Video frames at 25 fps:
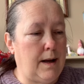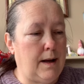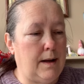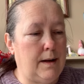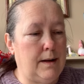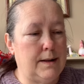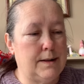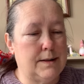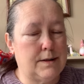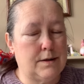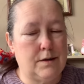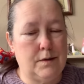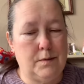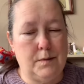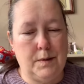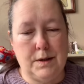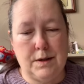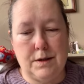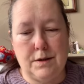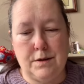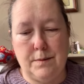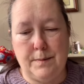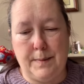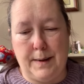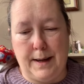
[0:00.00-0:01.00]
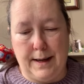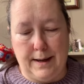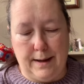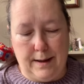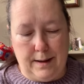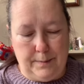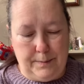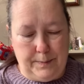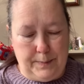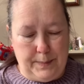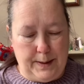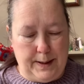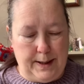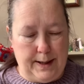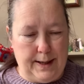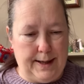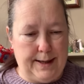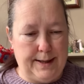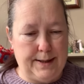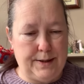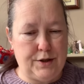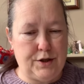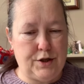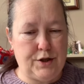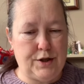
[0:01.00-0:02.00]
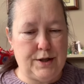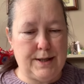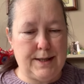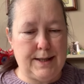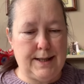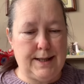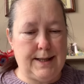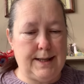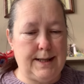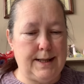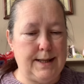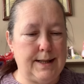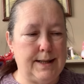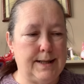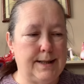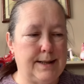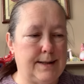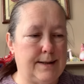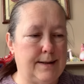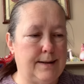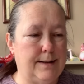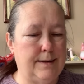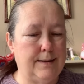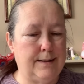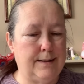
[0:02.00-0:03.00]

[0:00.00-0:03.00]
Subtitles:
let's go on to my PhDs.